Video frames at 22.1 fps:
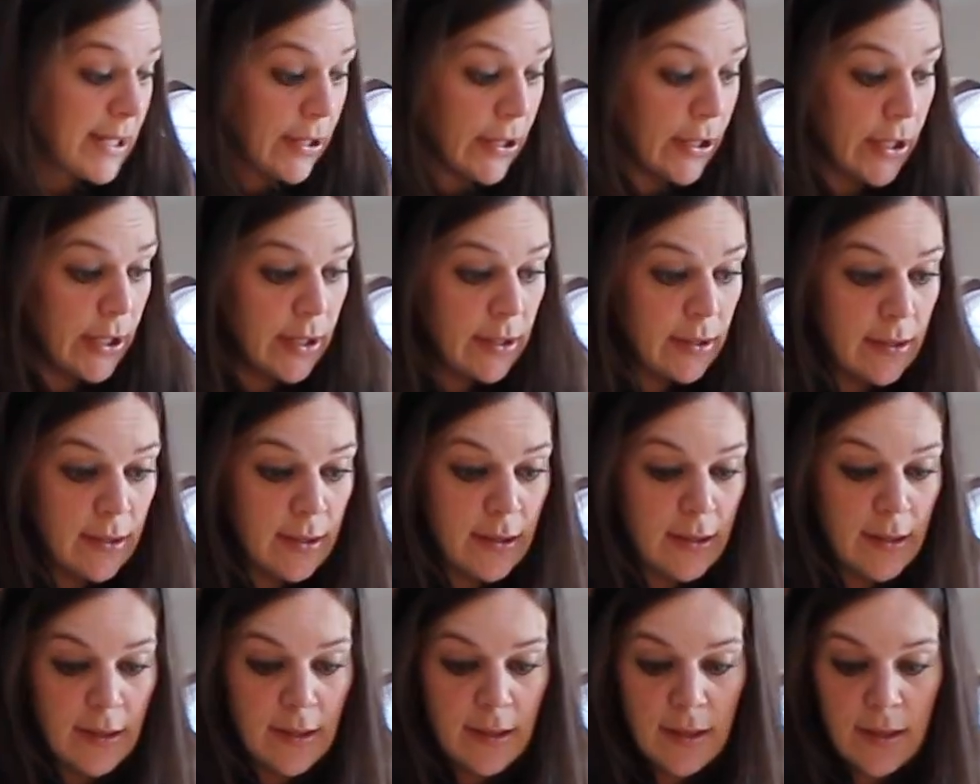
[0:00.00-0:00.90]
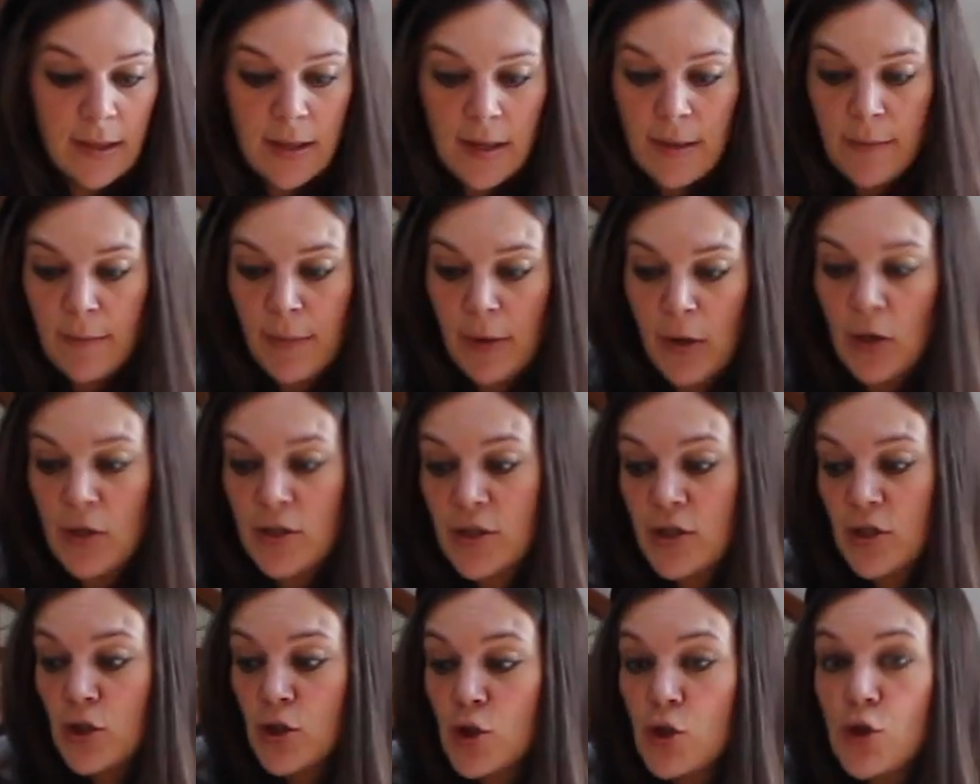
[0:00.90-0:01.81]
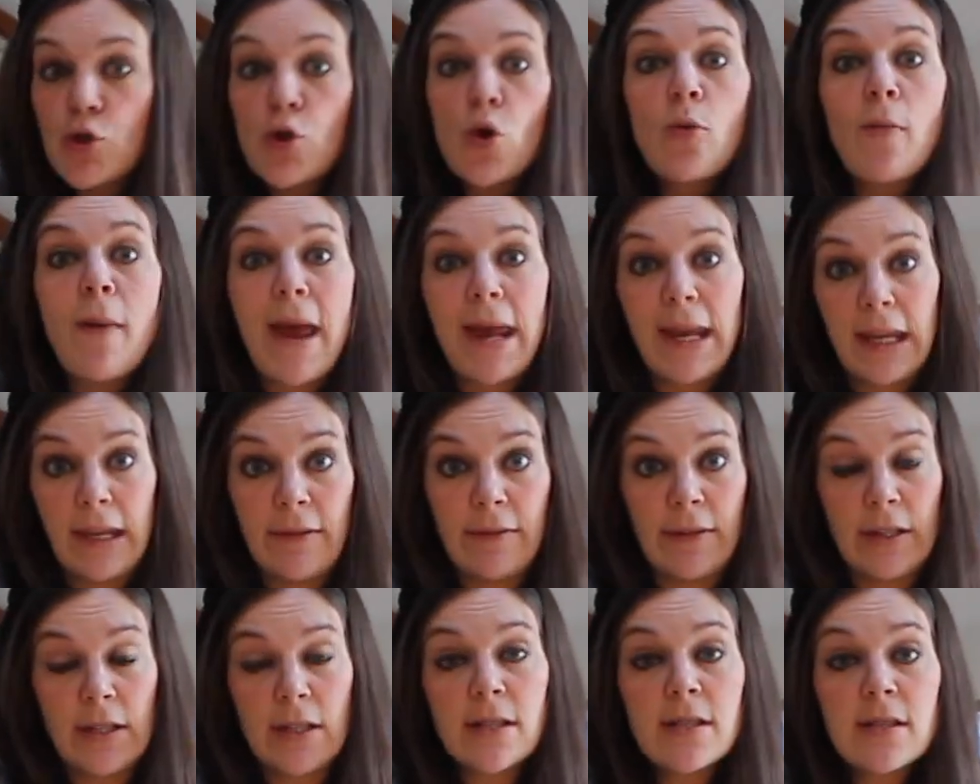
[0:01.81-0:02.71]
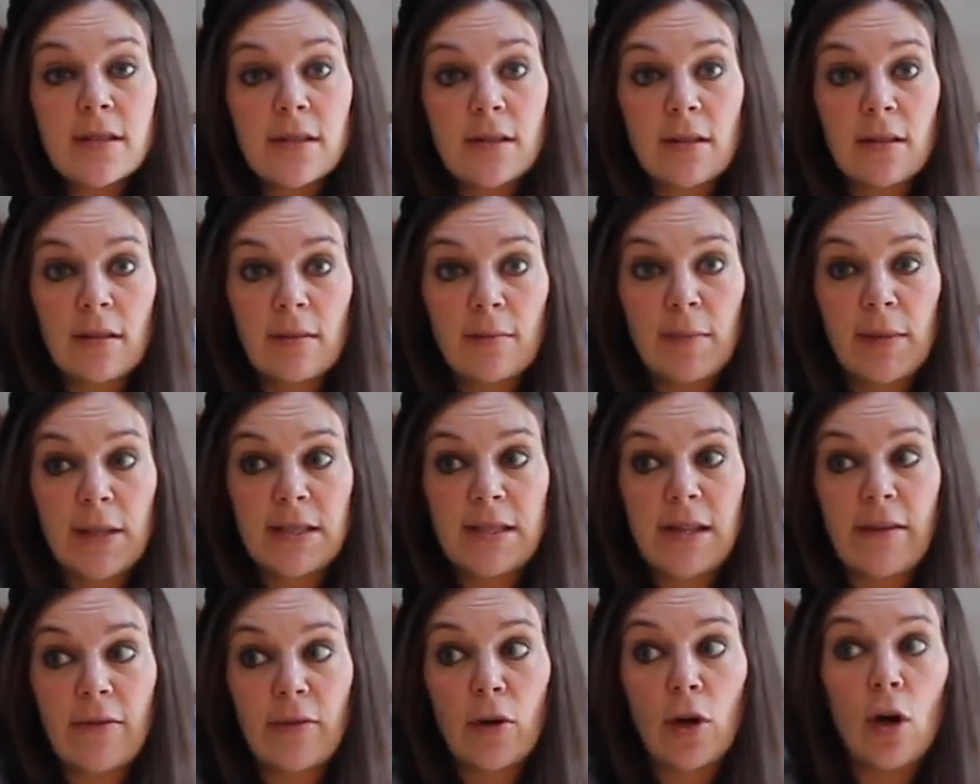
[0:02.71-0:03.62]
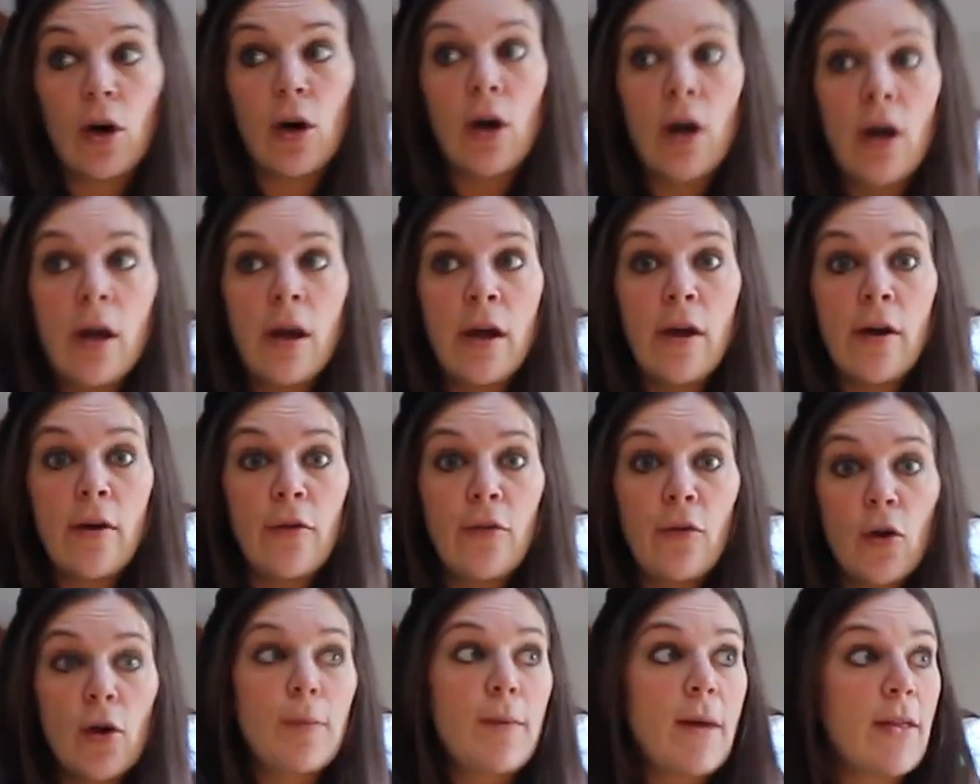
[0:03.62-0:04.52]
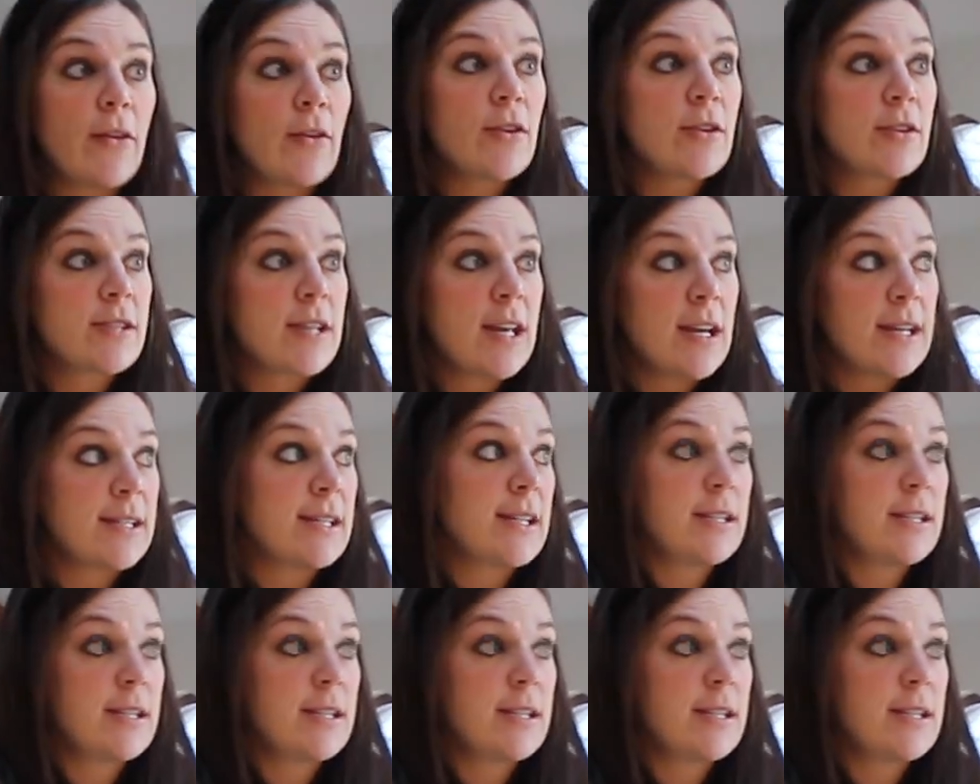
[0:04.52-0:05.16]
year, because there's so many of us, because I've got four John brothers and a